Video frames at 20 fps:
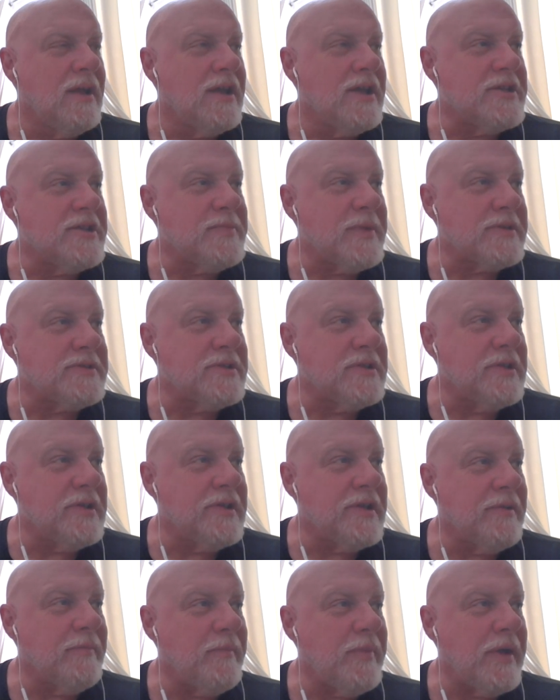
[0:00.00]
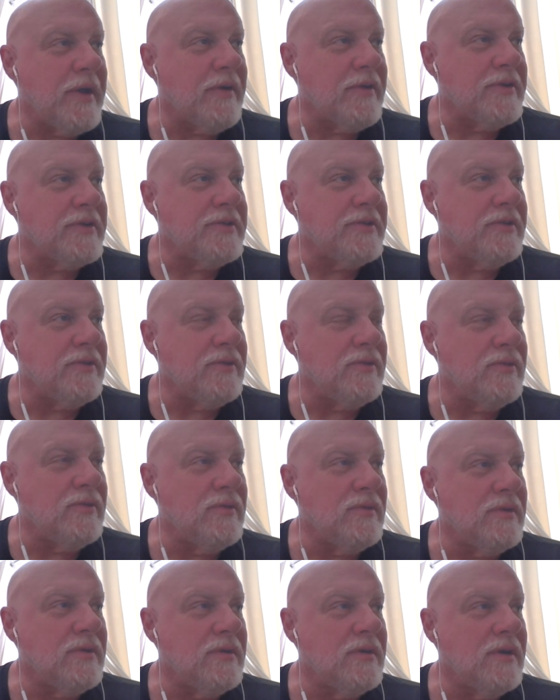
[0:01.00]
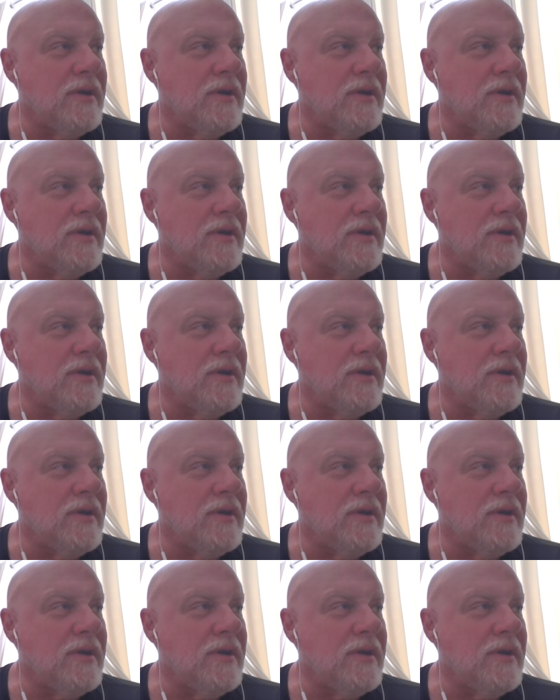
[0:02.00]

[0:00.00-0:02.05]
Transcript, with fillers: especially compared to